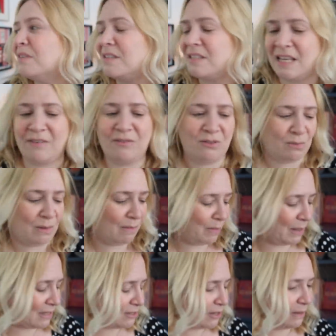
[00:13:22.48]
And Stephen just went and
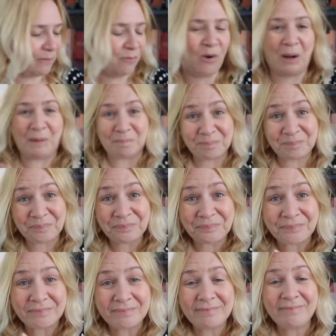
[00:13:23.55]
picked it up. Right.
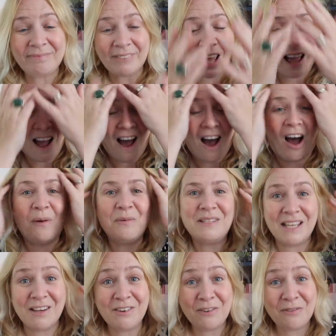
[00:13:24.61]
I will
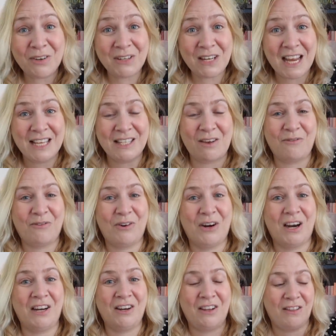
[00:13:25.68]
see you in a few days for
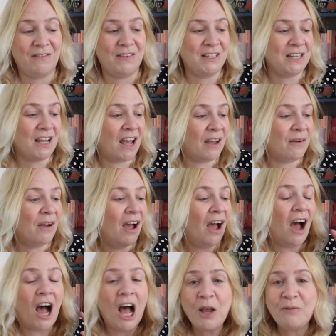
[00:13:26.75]
another video.
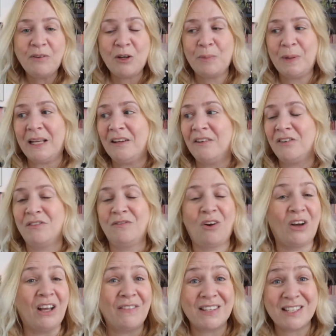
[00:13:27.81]
Hopefully it'll be a London
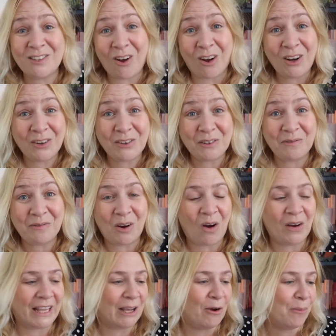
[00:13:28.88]
vlog. If it's not a London
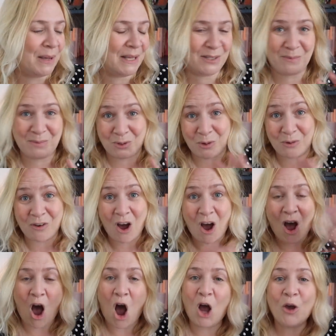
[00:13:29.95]
vlog, it'll be some sort of
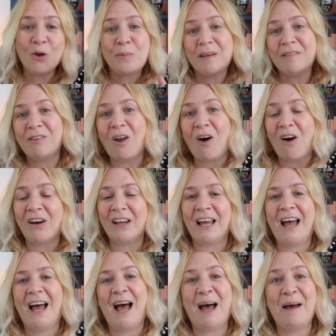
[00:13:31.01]
homey vlog.
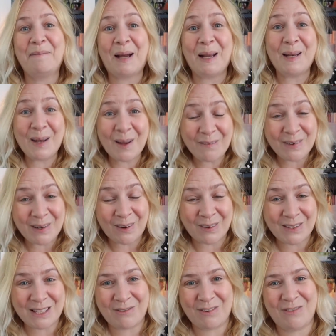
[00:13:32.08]
Um, I love you
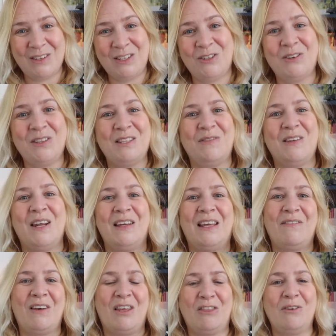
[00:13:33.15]
lots. If you've enjoyed this video,
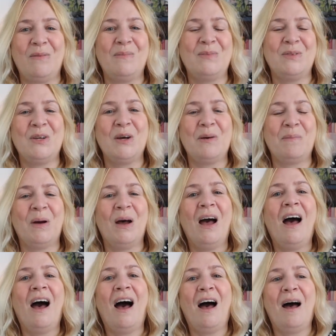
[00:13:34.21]
give it a thumbs up.
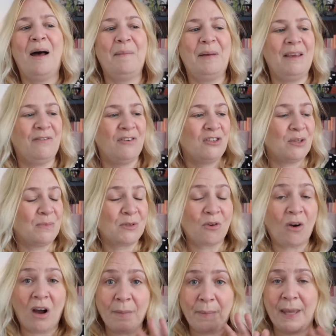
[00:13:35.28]
Um, if you
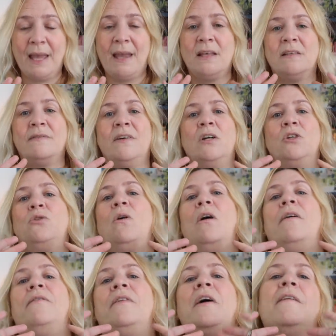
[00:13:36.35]
subscribe, here is a virtual
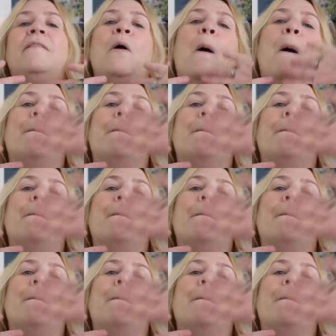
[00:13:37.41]
high five.